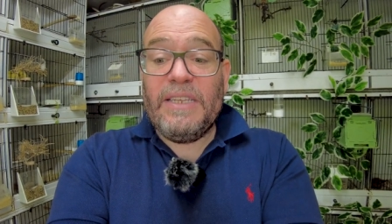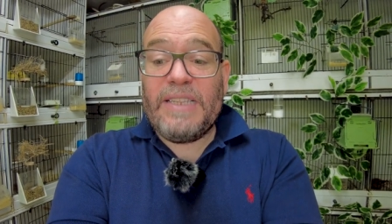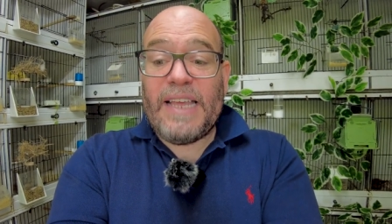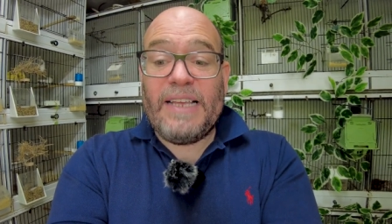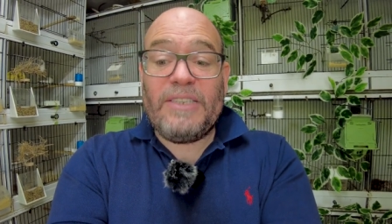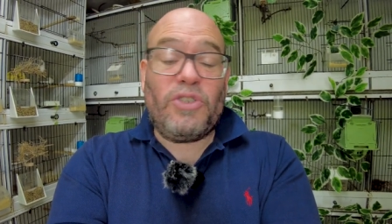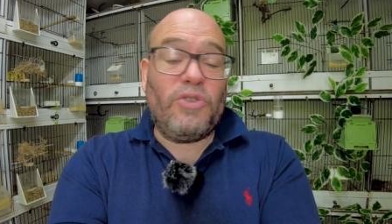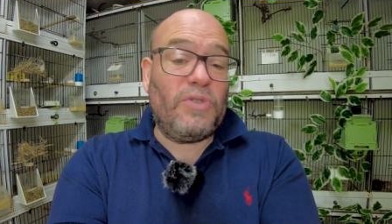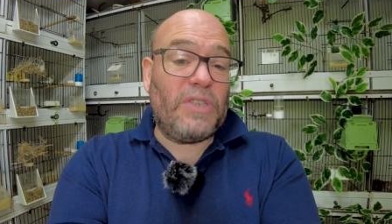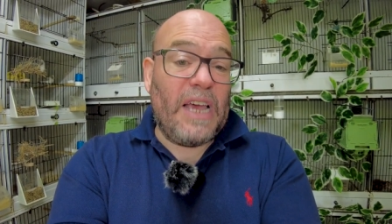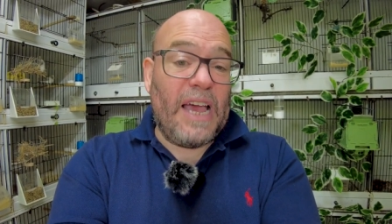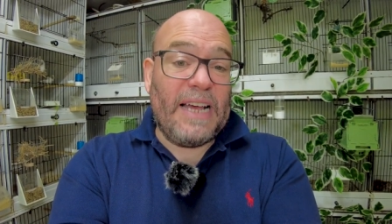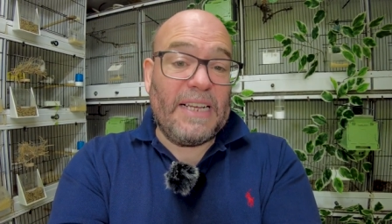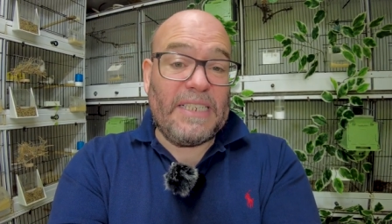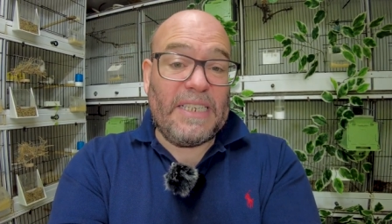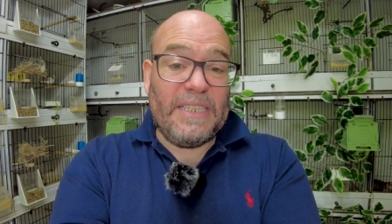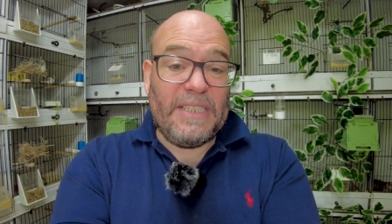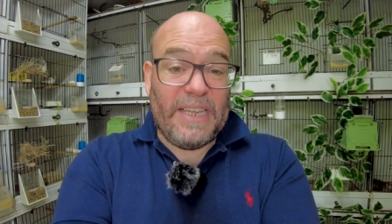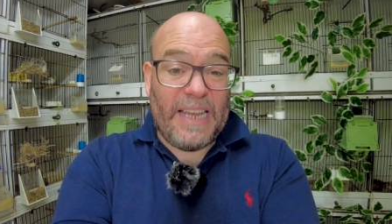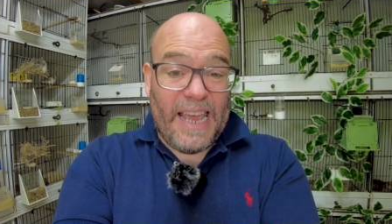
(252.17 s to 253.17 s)
They're due to
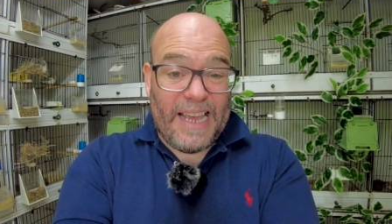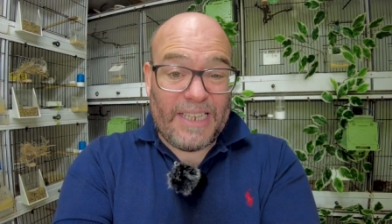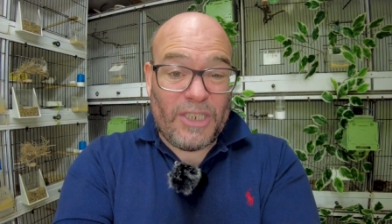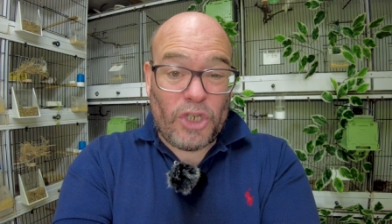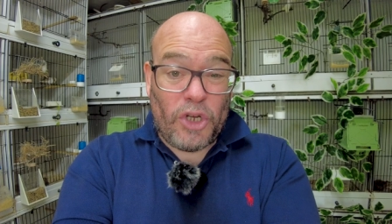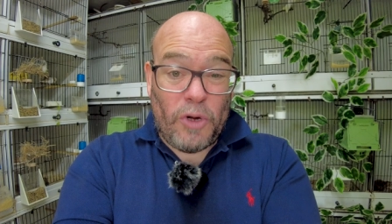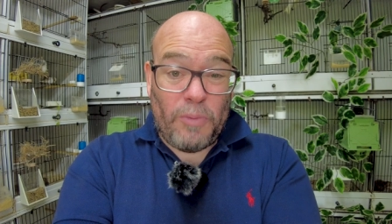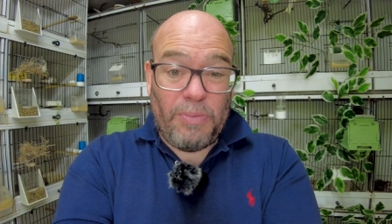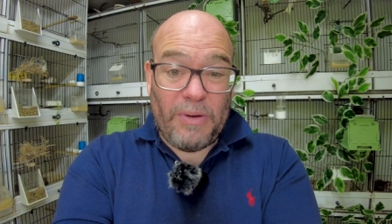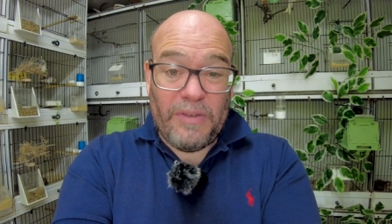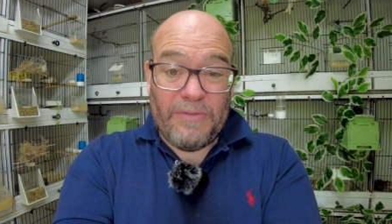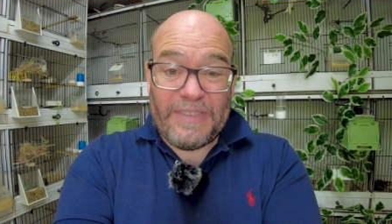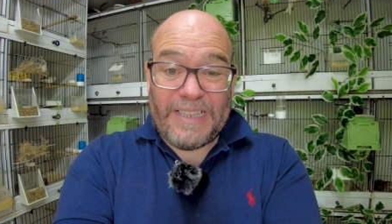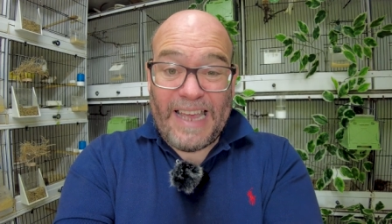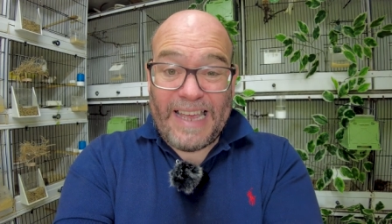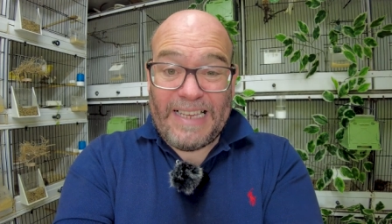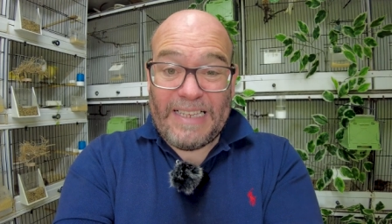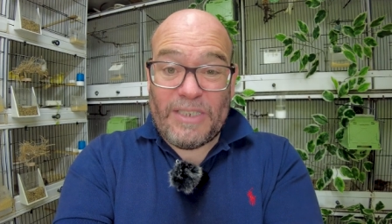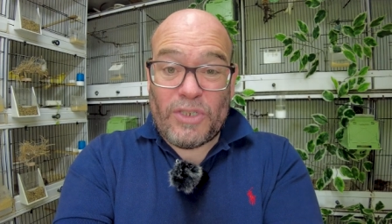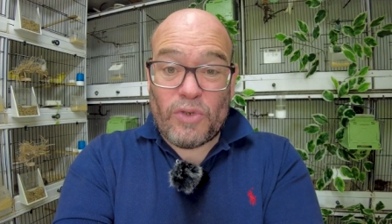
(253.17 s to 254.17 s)
hatch in the next couple of
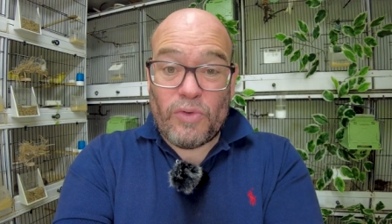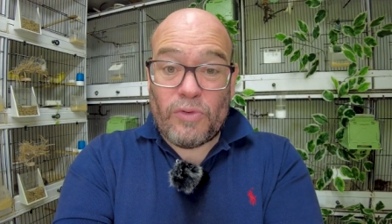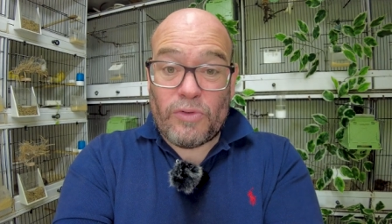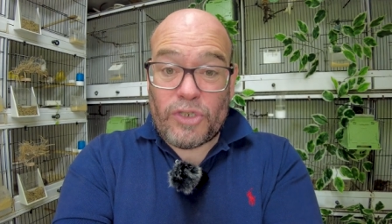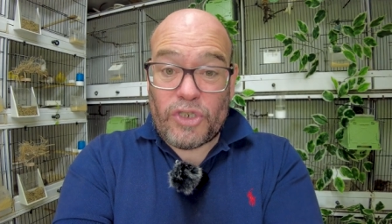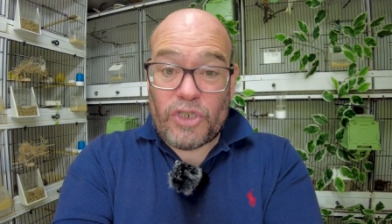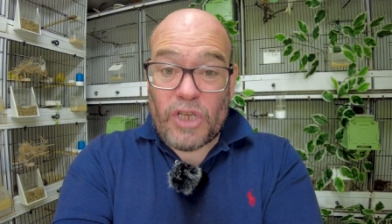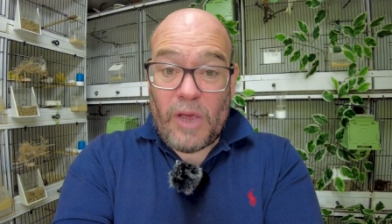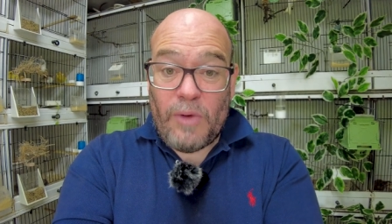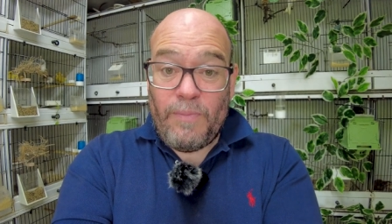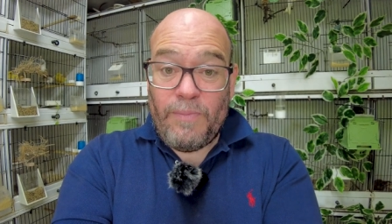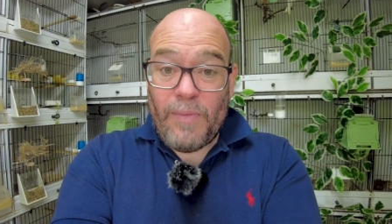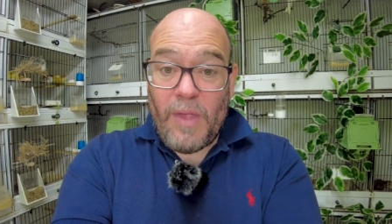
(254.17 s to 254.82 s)
days or so.